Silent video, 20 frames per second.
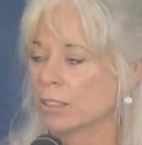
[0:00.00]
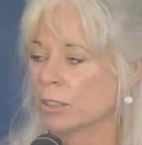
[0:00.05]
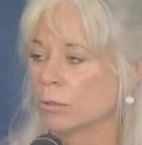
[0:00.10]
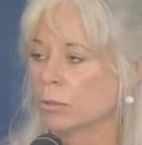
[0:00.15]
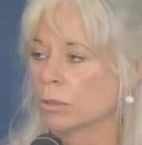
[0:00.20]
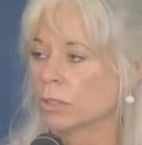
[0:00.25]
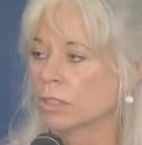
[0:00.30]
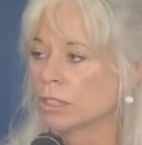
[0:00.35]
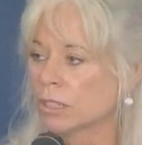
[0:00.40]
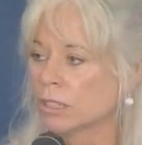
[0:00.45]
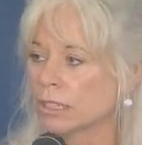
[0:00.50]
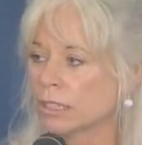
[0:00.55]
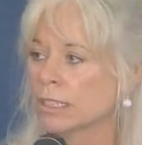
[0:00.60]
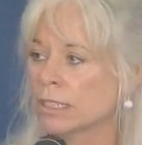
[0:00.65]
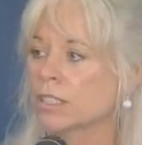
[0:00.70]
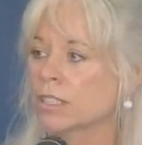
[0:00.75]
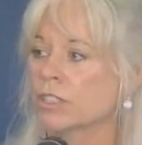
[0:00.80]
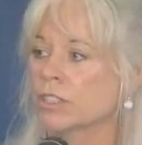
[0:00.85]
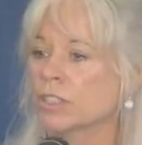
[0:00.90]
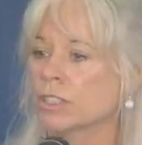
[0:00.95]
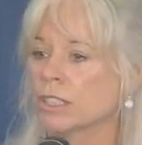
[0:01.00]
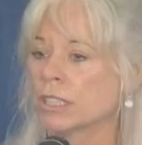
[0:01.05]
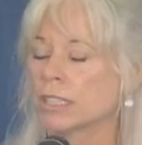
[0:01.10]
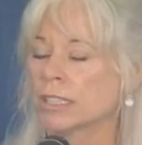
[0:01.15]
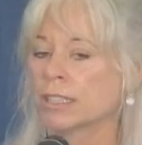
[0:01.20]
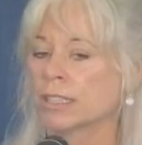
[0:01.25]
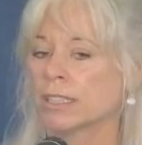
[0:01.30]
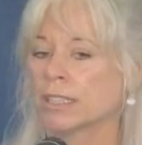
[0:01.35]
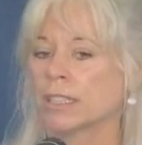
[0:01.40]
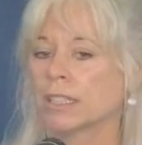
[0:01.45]
or what the
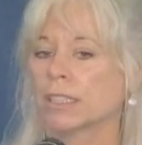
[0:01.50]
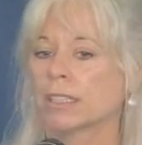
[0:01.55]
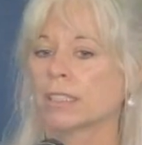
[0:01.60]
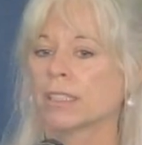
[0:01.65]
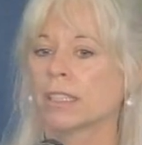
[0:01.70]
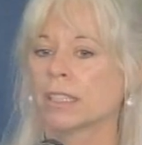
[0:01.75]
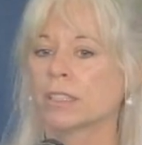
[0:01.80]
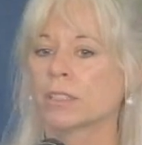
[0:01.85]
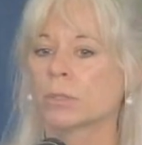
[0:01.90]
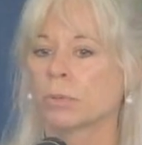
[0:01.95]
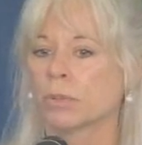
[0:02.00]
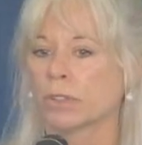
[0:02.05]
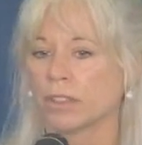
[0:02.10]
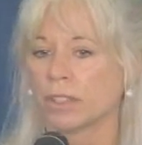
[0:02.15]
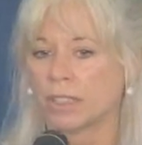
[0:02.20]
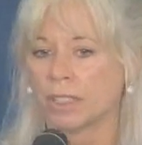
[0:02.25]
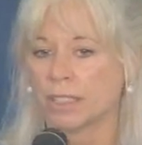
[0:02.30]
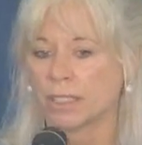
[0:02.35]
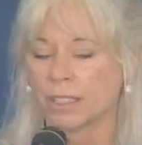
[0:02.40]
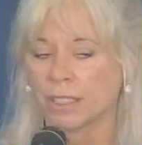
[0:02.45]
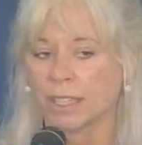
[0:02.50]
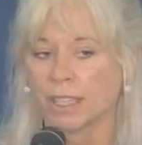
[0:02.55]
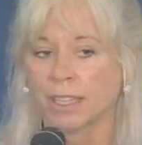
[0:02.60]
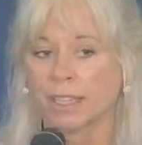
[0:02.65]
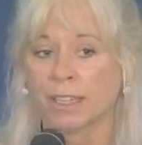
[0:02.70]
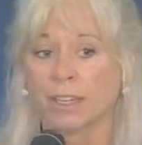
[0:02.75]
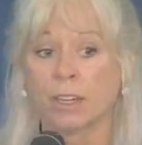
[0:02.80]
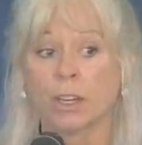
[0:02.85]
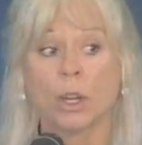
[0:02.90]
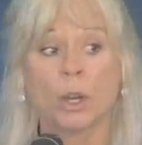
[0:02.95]
conditioning does with the
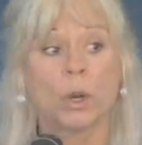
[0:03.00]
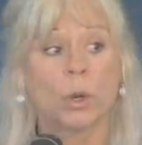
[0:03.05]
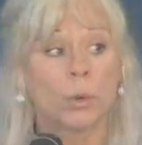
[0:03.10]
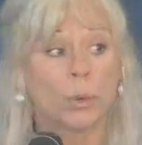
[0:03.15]
desire,